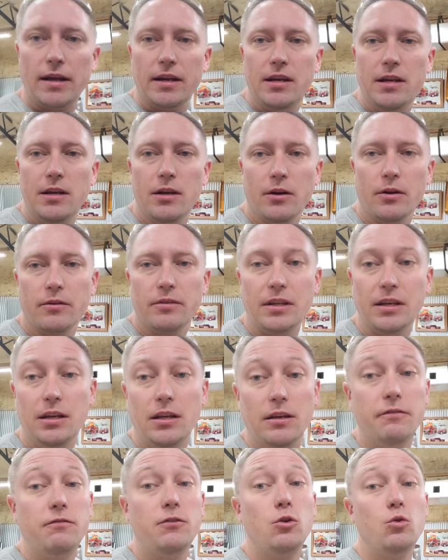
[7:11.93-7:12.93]
right here that
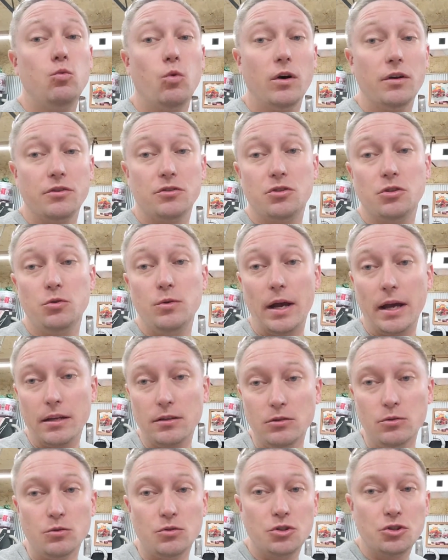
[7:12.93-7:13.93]
if you want to,
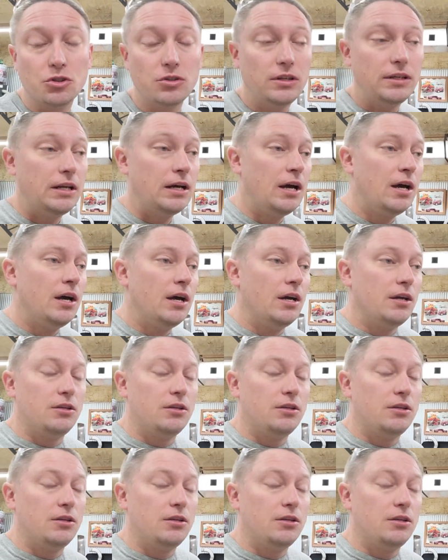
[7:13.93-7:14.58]
and you should,